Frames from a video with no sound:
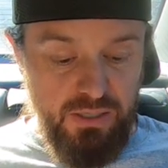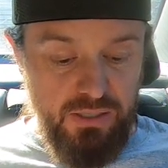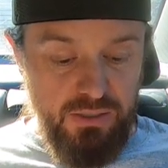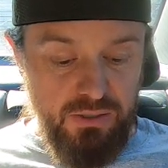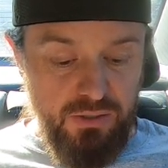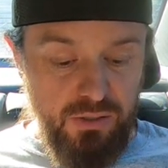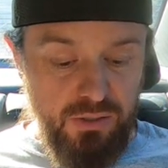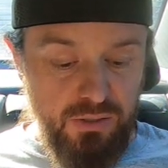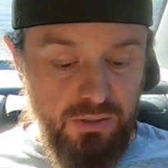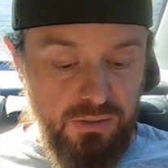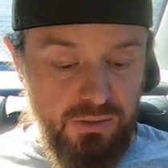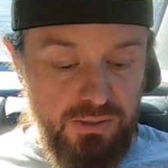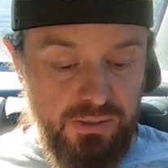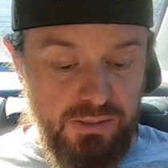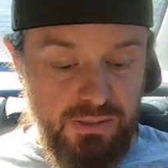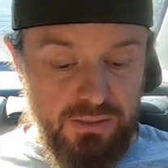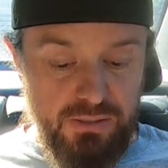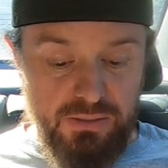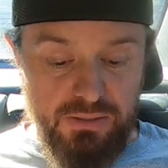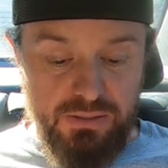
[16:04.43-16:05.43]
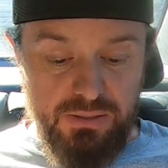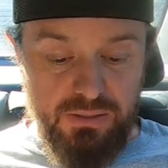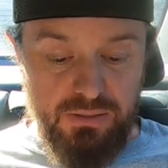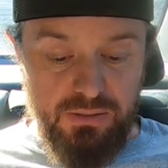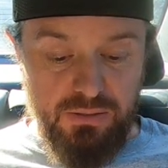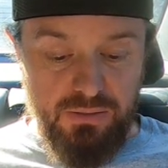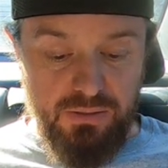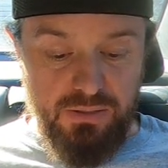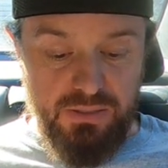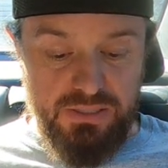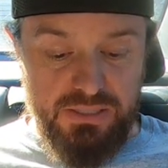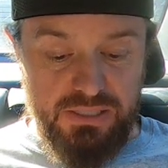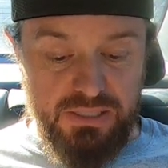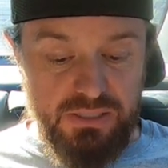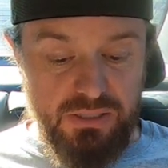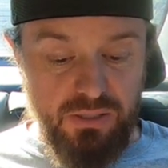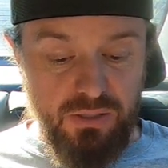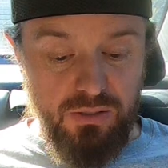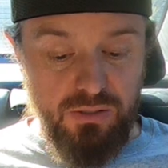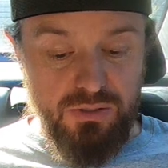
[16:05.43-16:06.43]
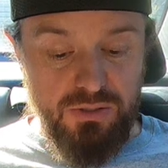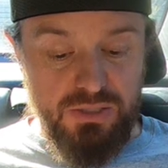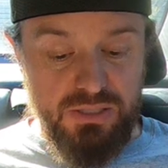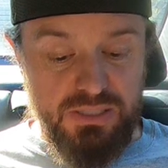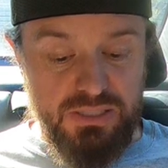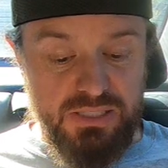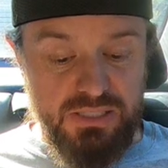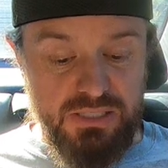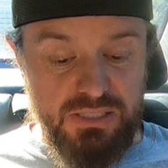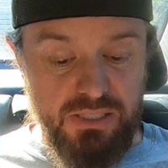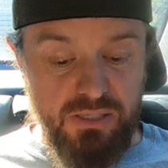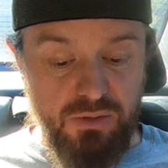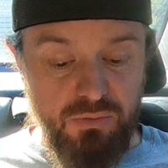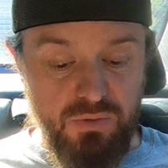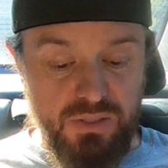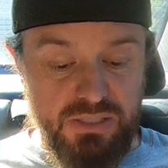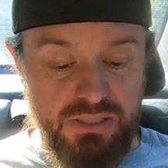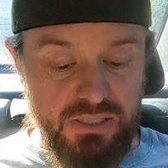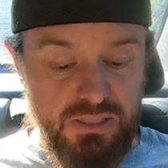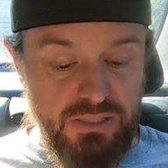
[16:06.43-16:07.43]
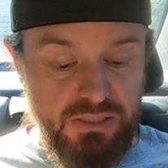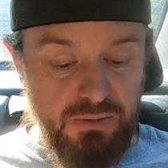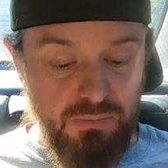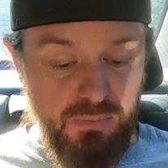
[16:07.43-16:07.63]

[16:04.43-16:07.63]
Kirkland, $6.63